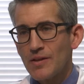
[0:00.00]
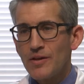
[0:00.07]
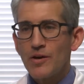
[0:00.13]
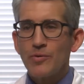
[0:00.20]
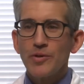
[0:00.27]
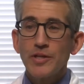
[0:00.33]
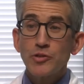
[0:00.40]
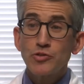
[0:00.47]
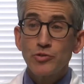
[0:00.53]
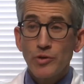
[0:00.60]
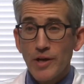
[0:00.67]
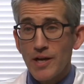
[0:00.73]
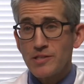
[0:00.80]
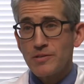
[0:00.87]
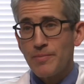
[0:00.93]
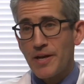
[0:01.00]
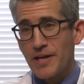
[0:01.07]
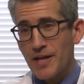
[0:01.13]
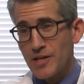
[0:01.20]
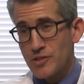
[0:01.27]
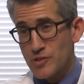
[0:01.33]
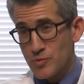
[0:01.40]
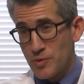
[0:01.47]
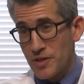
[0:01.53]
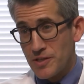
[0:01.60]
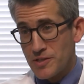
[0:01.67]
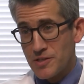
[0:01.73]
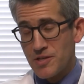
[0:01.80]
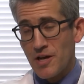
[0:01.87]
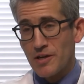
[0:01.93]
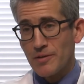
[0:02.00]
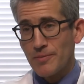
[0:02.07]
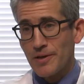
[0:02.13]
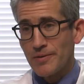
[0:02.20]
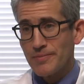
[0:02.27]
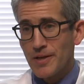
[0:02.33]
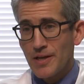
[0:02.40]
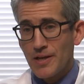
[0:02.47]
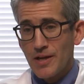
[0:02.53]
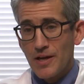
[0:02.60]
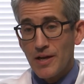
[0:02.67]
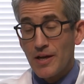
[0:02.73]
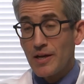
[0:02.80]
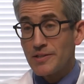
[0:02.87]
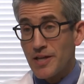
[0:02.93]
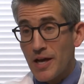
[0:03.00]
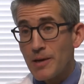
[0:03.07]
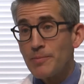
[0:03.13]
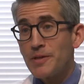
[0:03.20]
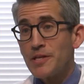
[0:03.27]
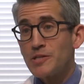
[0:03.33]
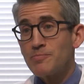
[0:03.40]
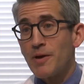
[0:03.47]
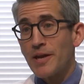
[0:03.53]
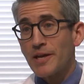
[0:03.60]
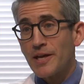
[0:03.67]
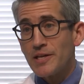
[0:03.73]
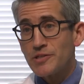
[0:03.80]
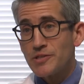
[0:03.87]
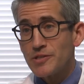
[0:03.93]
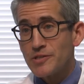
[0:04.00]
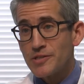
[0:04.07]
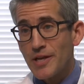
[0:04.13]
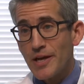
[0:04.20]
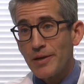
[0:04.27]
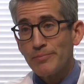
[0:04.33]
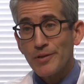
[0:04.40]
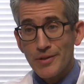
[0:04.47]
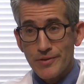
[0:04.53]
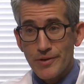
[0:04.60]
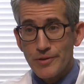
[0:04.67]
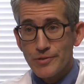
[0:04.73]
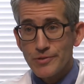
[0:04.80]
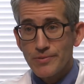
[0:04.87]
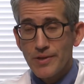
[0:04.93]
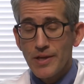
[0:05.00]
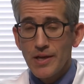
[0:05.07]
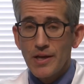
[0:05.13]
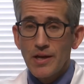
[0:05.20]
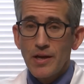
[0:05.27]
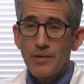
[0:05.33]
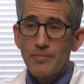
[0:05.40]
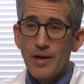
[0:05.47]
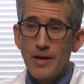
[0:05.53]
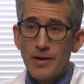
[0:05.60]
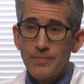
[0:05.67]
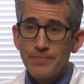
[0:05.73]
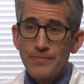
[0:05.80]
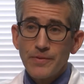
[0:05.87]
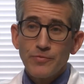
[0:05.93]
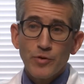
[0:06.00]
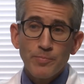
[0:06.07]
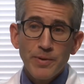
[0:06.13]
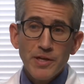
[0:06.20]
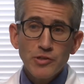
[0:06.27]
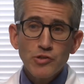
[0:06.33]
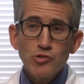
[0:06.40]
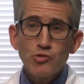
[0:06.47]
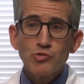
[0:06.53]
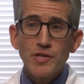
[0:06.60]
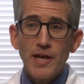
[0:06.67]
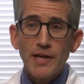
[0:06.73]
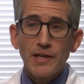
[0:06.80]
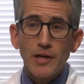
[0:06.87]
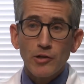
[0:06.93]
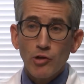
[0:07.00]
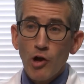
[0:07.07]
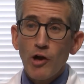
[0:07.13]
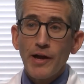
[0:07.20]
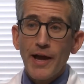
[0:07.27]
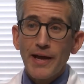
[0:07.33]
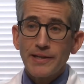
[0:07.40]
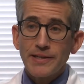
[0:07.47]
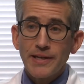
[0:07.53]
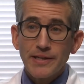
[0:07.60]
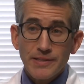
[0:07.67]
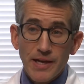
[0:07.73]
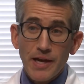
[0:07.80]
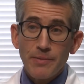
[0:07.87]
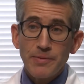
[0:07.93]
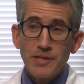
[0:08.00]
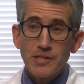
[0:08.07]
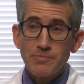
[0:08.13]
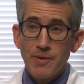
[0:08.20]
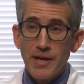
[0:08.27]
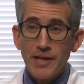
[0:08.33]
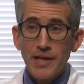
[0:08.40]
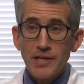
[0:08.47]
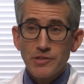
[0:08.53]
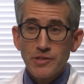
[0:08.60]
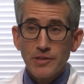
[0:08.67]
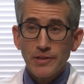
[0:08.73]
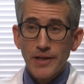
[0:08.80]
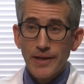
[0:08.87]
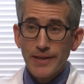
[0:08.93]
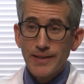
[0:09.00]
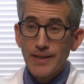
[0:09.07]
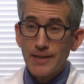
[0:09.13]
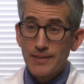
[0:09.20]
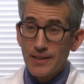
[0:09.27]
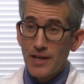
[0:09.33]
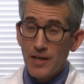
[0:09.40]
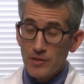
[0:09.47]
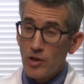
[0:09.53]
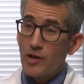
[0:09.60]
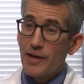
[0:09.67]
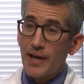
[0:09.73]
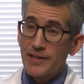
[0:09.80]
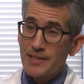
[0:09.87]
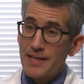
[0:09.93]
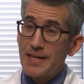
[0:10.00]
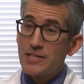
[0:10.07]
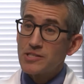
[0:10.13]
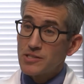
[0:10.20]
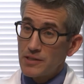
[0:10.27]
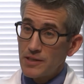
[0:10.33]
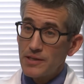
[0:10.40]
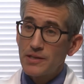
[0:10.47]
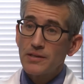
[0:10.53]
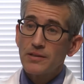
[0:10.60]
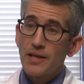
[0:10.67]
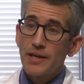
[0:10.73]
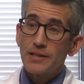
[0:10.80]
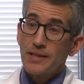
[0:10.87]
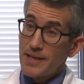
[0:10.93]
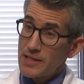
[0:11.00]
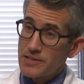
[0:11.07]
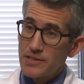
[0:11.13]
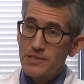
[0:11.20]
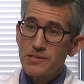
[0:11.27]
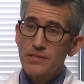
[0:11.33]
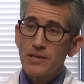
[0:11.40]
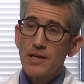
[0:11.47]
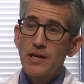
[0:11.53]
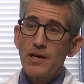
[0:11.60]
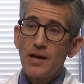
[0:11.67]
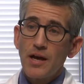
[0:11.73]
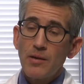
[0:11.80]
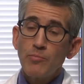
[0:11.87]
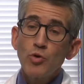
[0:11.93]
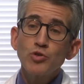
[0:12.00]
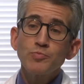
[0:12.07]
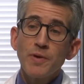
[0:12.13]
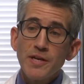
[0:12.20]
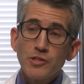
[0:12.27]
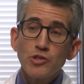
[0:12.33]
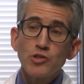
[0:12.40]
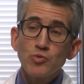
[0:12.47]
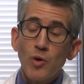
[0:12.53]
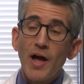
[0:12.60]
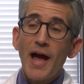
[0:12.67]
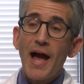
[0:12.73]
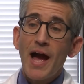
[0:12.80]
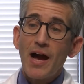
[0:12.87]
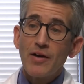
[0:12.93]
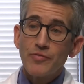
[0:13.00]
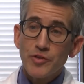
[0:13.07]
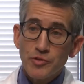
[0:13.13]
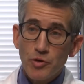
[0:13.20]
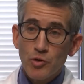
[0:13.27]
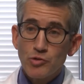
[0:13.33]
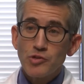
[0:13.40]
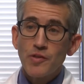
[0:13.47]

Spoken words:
There are really 2 kinds of medications we need to talk about. Diabetes medications and blood thinners. For patients who take a long-acting diabetes medication, like a long-acting insulin, like Lantus, most patients will have the dose